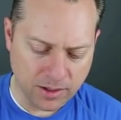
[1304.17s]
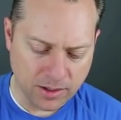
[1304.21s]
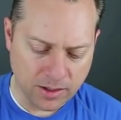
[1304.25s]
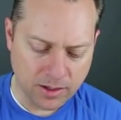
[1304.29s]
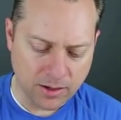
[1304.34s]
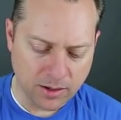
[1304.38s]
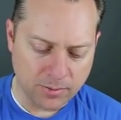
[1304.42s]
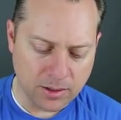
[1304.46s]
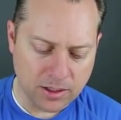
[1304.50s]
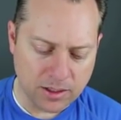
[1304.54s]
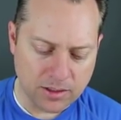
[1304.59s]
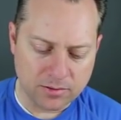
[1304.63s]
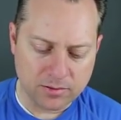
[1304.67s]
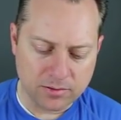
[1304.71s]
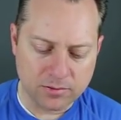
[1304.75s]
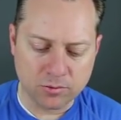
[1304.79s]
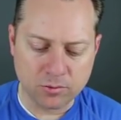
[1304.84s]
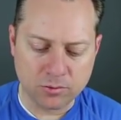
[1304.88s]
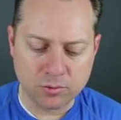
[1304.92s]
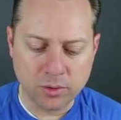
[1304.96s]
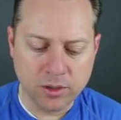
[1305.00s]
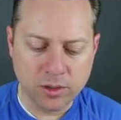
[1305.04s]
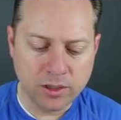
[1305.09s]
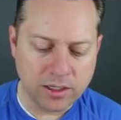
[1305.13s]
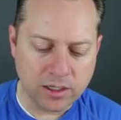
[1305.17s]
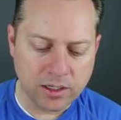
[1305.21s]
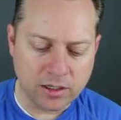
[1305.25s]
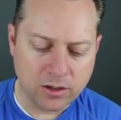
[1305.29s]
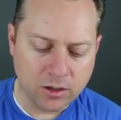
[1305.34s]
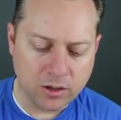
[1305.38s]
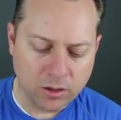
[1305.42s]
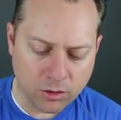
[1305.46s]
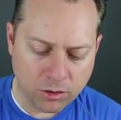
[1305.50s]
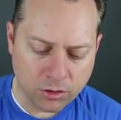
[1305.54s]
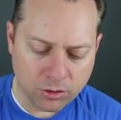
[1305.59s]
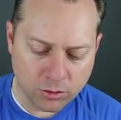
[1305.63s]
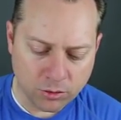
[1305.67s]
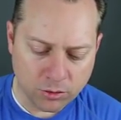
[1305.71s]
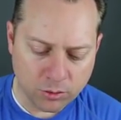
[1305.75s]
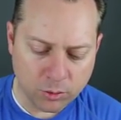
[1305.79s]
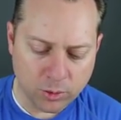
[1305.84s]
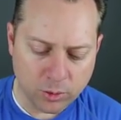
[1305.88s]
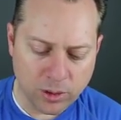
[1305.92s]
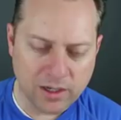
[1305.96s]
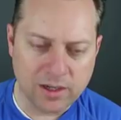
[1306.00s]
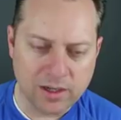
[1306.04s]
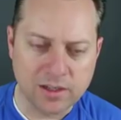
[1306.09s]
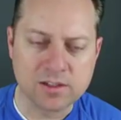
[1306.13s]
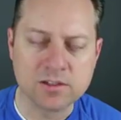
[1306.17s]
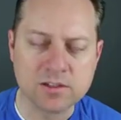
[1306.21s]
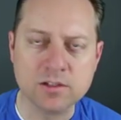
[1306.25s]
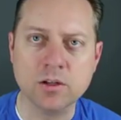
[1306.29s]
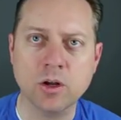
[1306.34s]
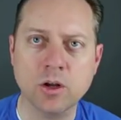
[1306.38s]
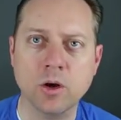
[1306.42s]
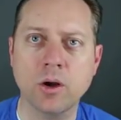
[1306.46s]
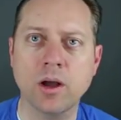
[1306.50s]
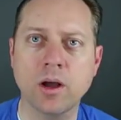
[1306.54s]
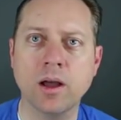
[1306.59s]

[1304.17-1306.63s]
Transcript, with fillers: I mean, really go through, read it slow.